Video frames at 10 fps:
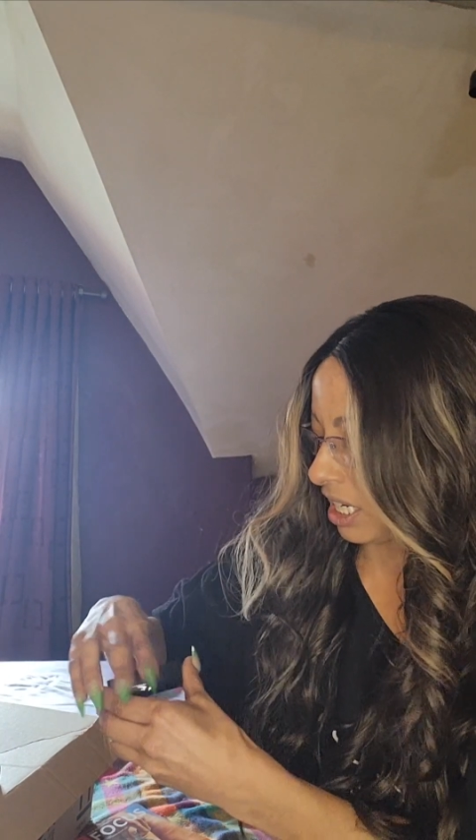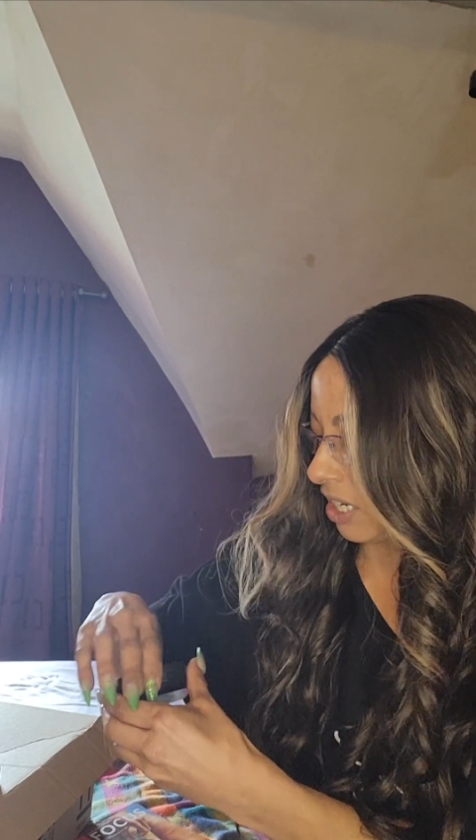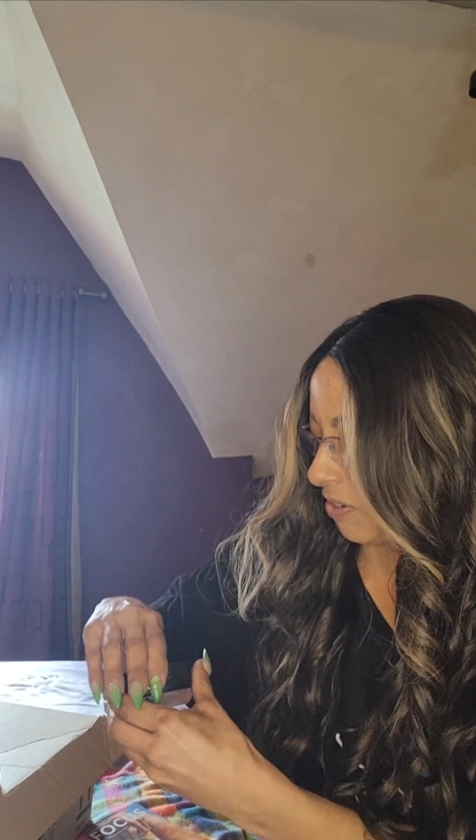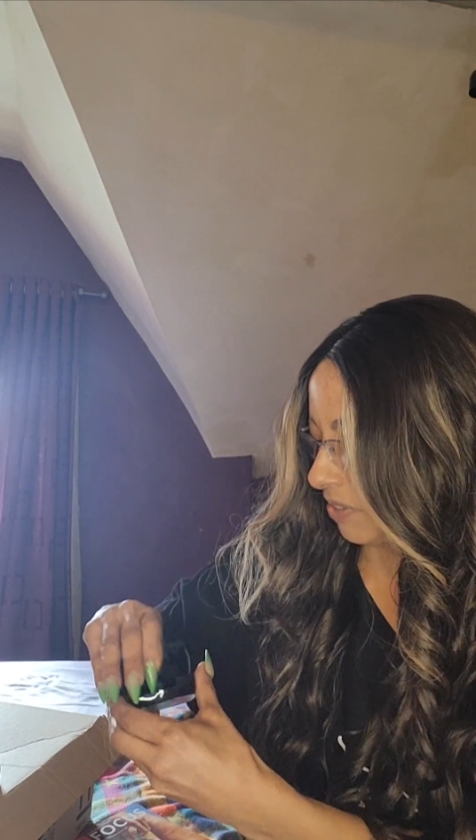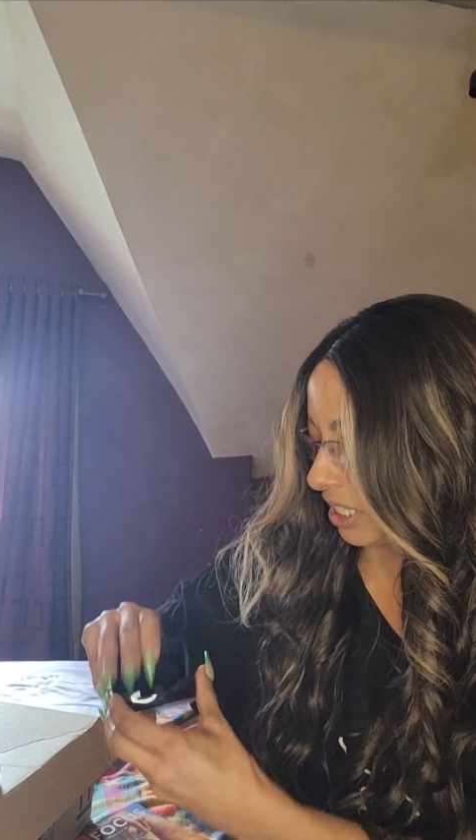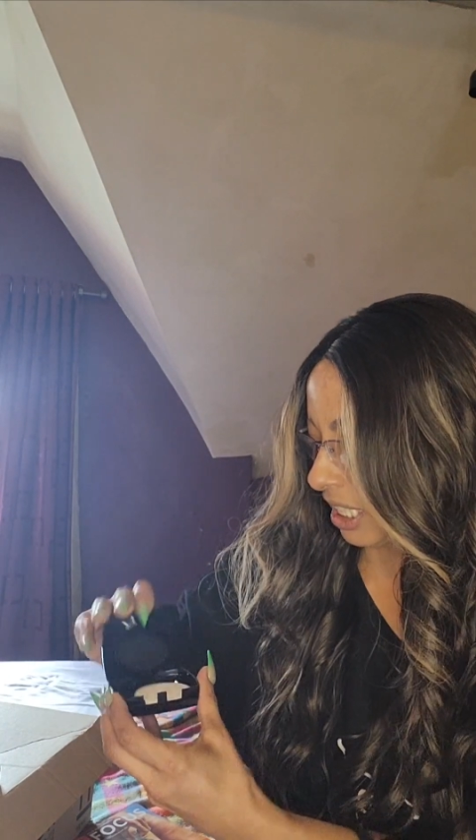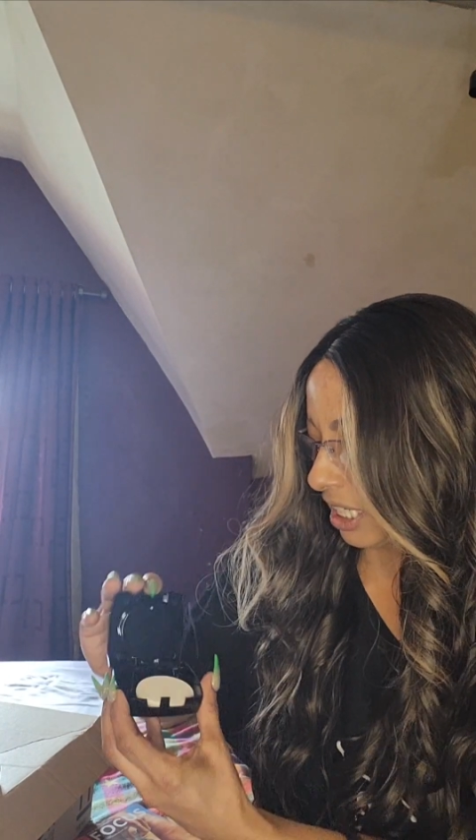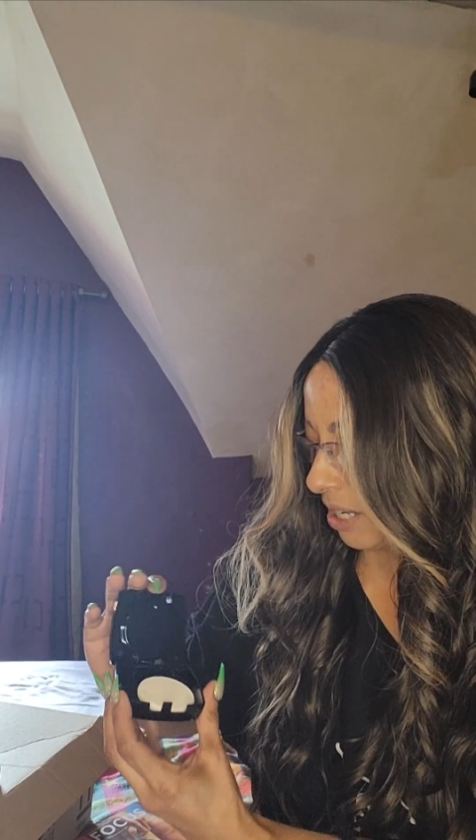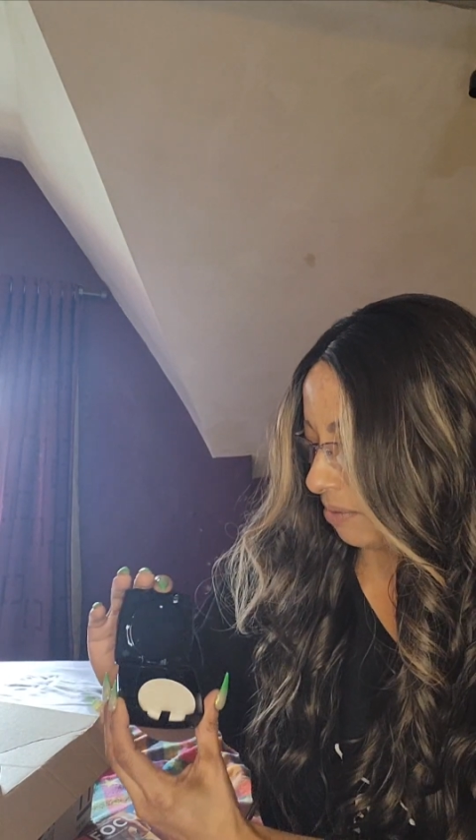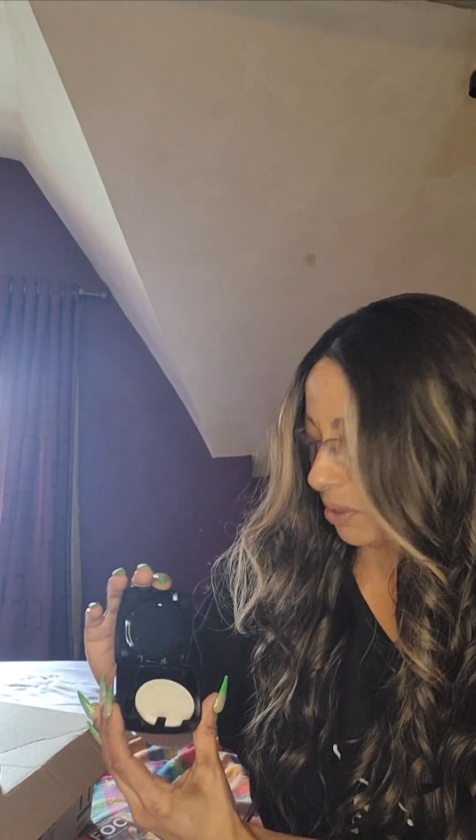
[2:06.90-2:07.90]
and obviously
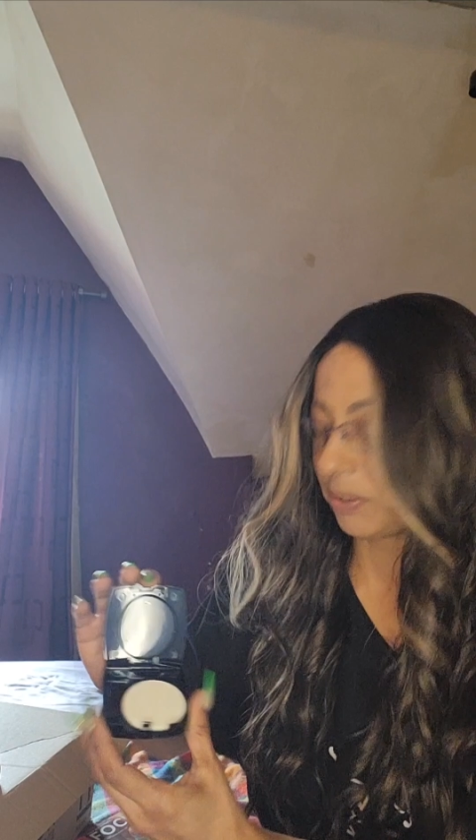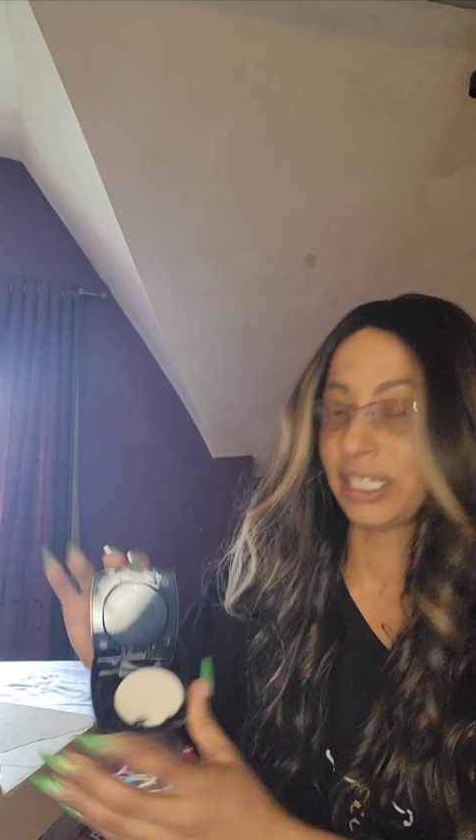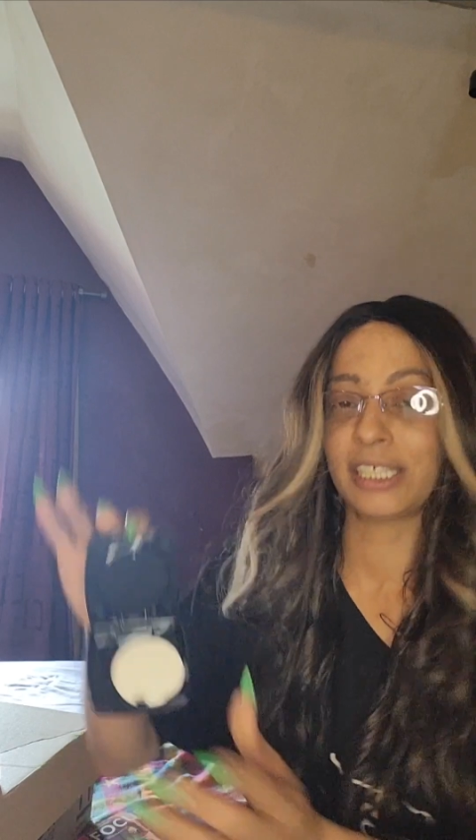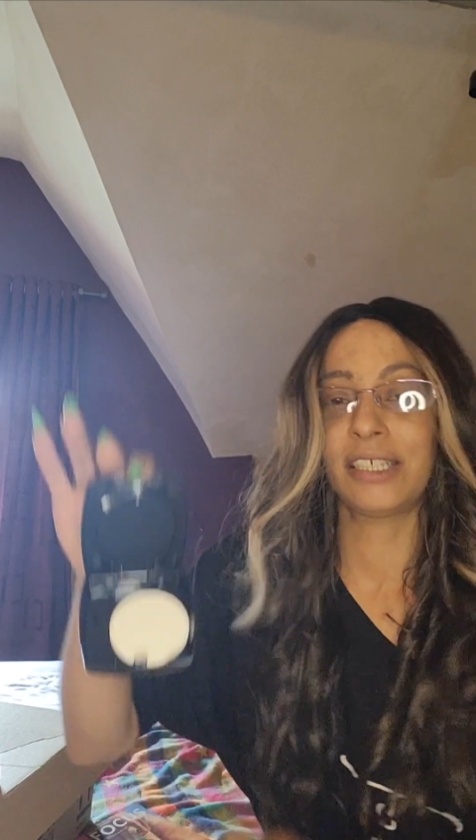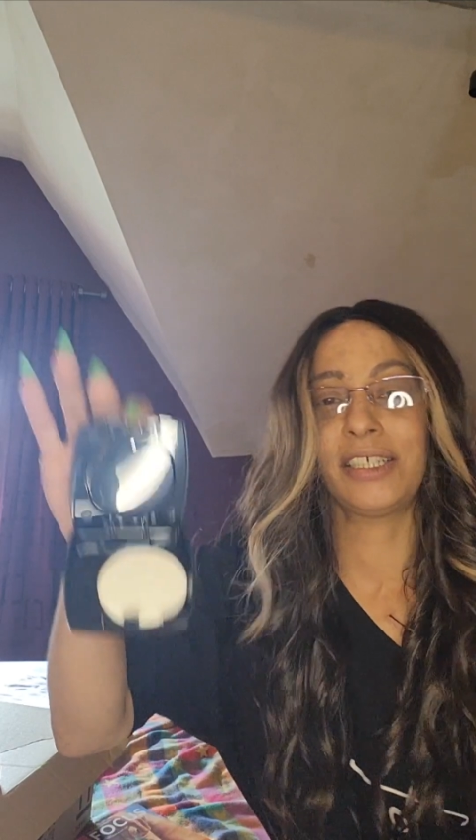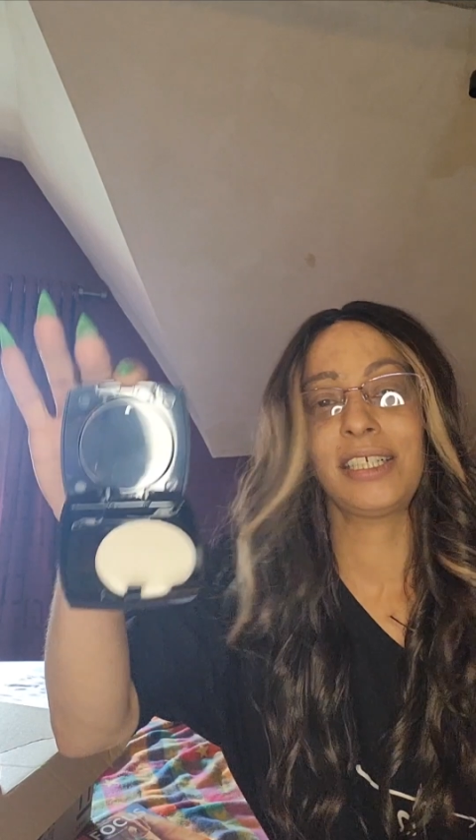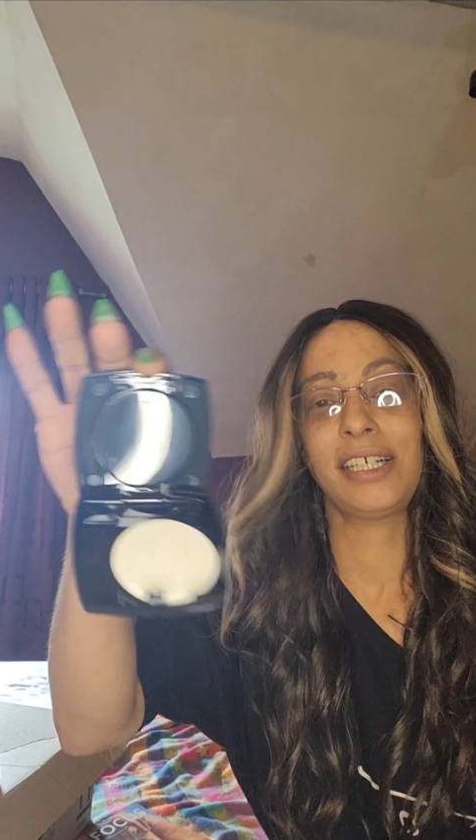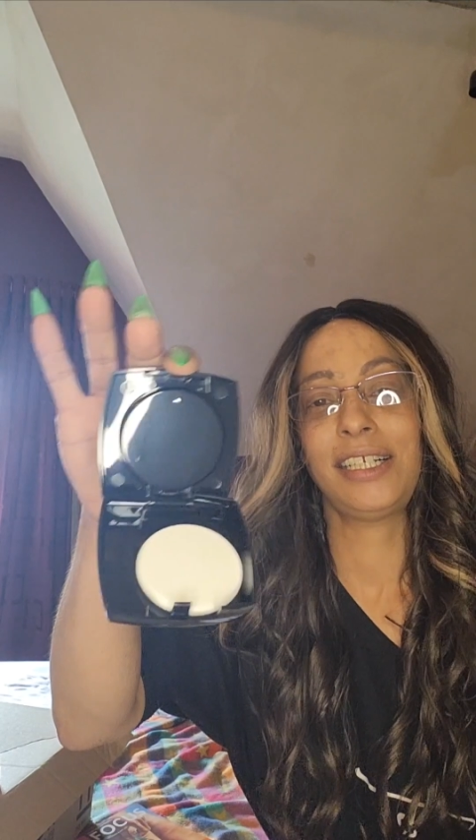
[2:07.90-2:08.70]
it comes with its nice